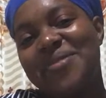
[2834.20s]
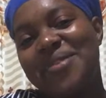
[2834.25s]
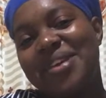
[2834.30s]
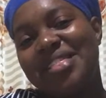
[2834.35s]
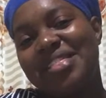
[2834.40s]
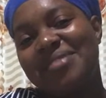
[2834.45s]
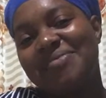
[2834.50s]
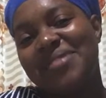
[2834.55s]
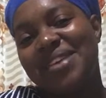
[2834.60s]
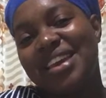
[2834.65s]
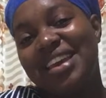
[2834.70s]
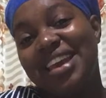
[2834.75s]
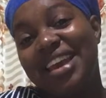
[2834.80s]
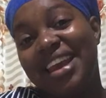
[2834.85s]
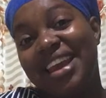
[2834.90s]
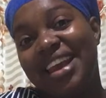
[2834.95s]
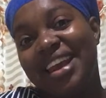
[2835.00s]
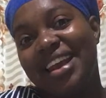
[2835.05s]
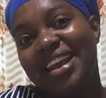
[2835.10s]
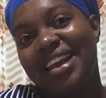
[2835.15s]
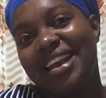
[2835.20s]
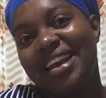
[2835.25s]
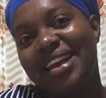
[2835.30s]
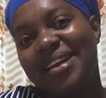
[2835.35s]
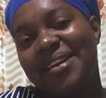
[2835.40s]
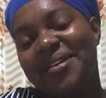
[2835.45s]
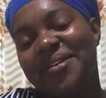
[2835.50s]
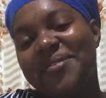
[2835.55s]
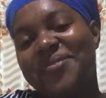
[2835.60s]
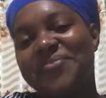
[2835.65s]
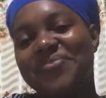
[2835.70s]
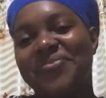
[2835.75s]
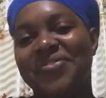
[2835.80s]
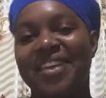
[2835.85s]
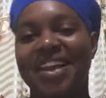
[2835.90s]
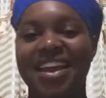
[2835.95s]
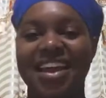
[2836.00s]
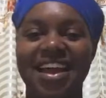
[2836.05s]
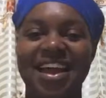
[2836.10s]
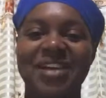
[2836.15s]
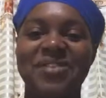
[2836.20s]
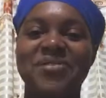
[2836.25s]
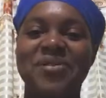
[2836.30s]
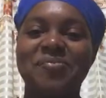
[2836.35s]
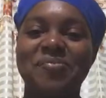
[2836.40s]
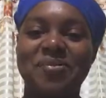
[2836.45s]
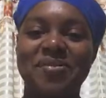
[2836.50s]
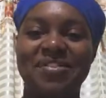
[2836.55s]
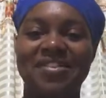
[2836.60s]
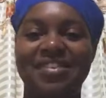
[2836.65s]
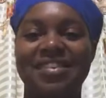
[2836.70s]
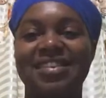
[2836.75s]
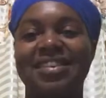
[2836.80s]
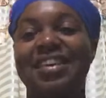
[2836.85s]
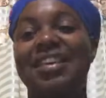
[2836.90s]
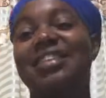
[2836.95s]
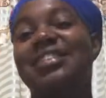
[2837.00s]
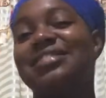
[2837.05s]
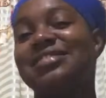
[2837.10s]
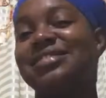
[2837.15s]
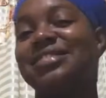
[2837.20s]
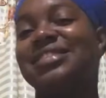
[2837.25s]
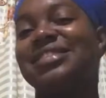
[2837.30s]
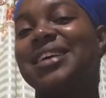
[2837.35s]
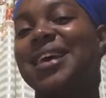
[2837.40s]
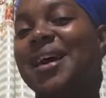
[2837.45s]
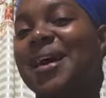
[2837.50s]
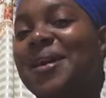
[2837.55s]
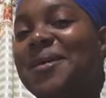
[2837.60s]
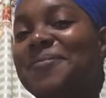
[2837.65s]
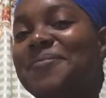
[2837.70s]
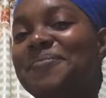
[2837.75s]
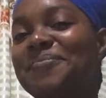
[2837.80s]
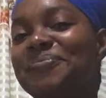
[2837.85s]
with me. I do appreciate the time,